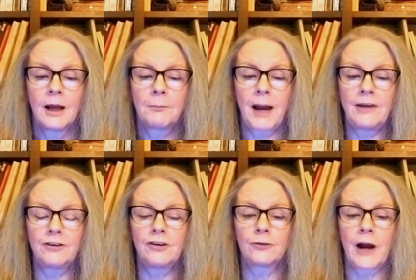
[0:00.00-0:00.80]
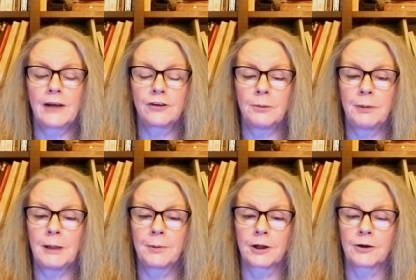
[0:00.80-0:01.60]
Pisces rising
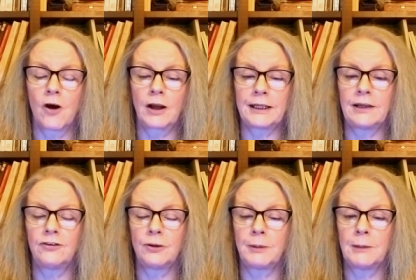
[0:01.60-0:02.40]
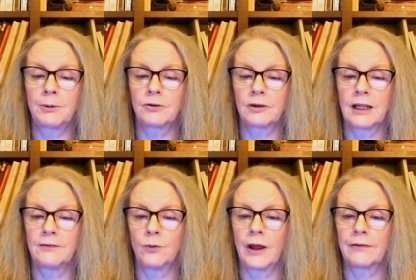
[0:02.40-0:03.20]
people are not easy people to
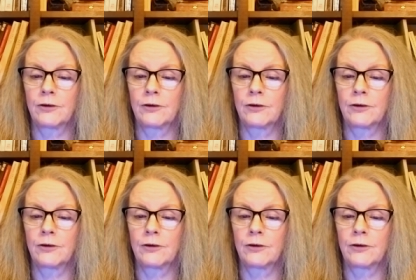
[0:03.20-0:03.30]
live with,